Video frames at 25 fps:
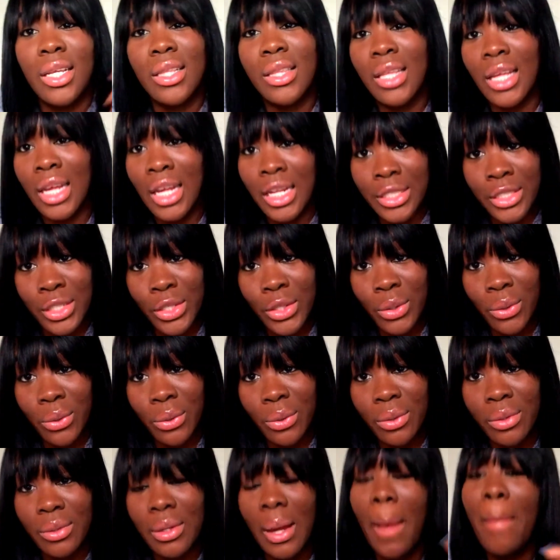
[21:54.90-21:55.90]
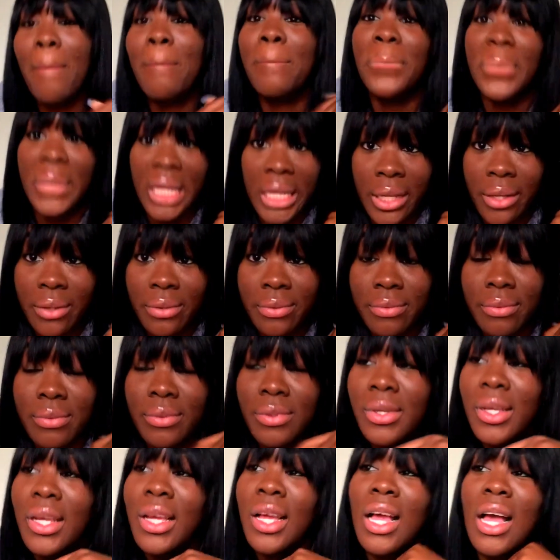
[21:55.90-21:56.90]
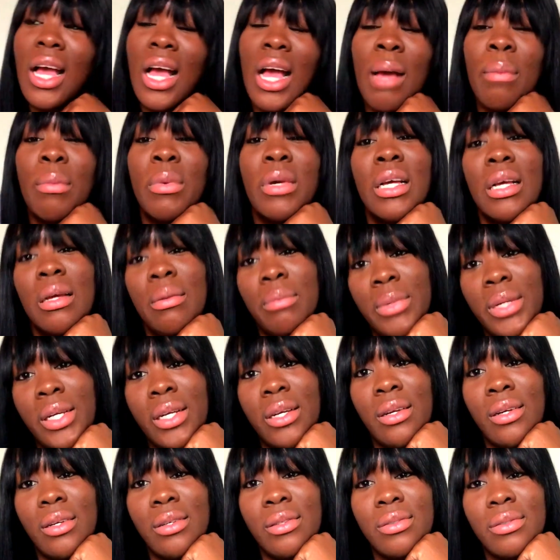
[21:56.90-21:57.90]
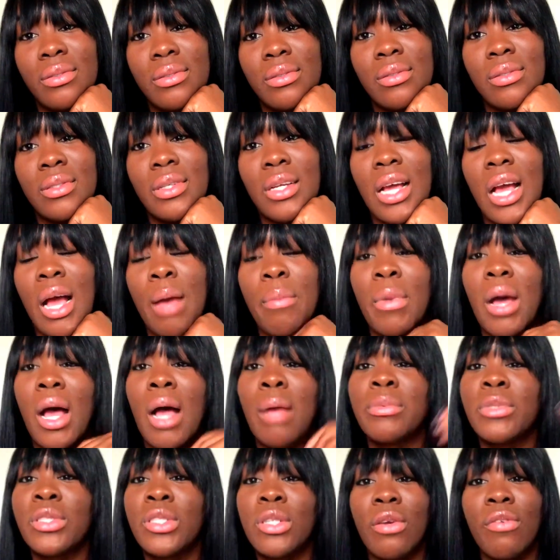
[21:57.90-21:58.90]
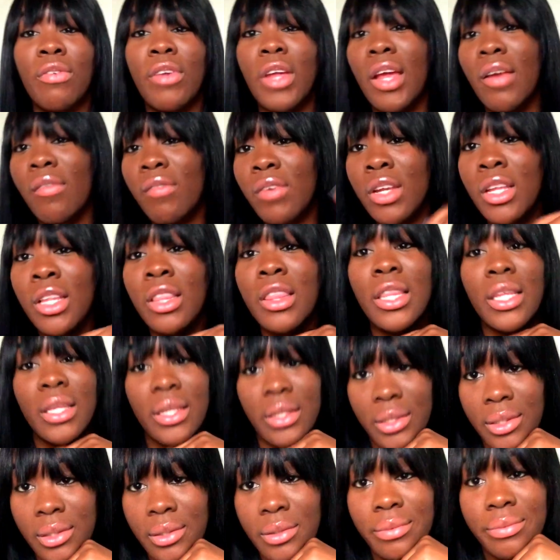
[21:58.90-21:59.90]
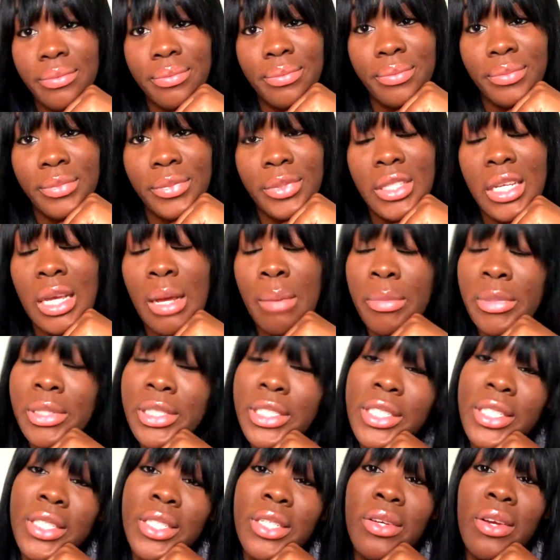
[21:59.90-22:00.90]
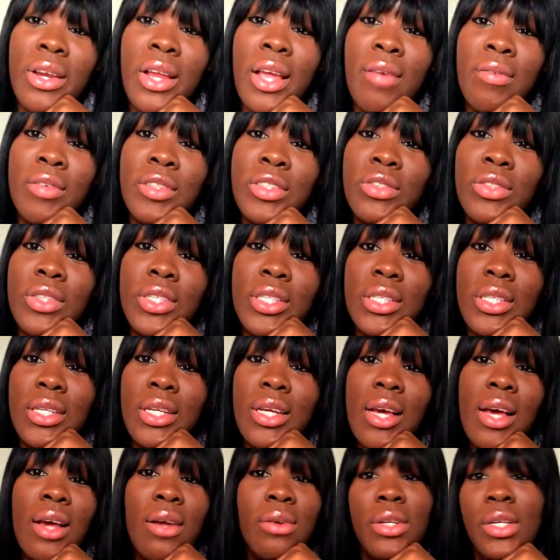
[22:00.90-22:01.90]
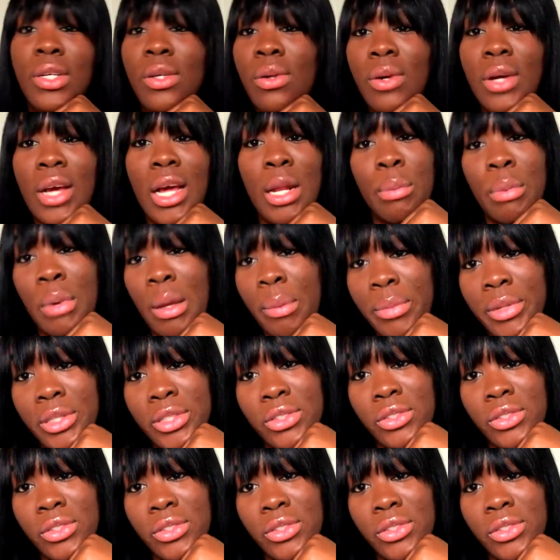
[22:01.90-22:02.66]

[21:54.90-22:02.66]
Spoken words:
the underdog, me. I'm going to come here. I'm going to observe everything. I'm going to sit there and have a drink. I don't need no guy to buy me